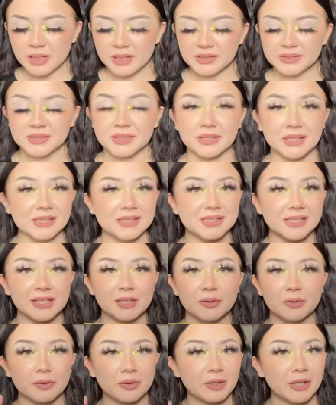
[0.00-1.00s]
So let's say
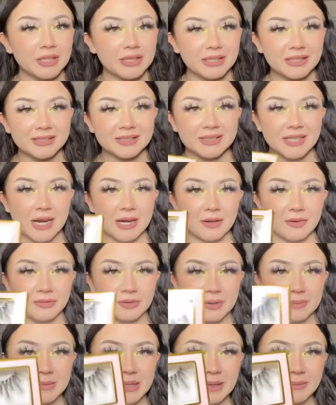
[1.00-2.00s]
you're ordering this style
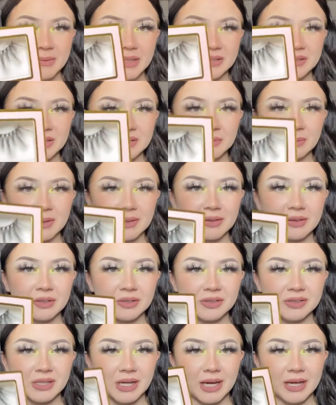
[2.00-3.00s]
from them. This is one of their
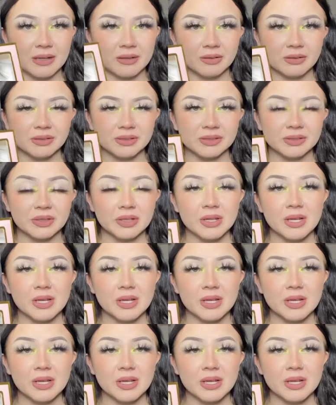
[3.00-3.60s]
styles.